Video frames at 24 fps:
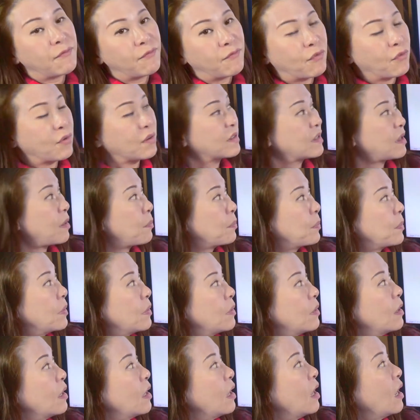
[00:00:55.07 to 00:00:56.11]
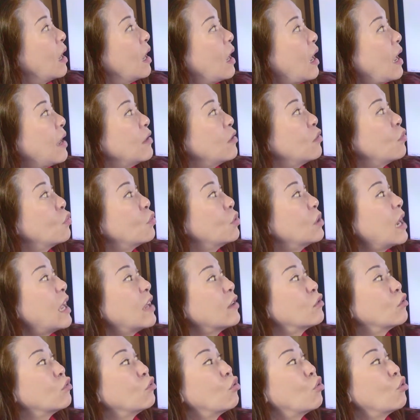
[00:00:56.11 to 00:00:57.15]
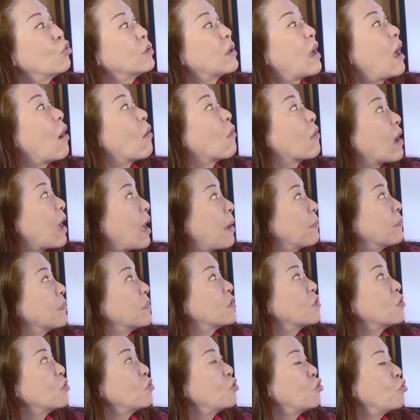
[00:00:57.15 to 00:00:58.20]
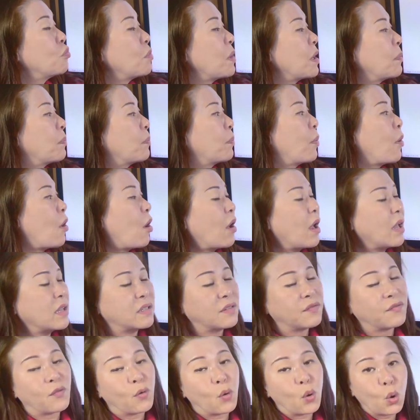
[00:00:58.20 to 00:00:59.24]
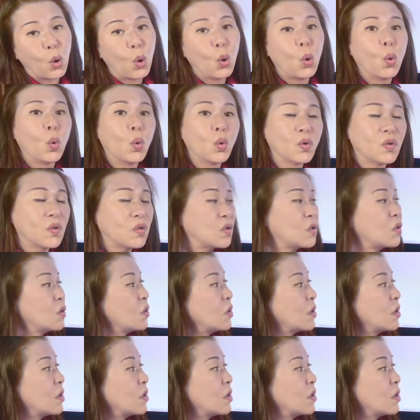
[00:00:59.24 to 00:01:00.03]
for example, and you would like to know the outcome, so you may plot as follows.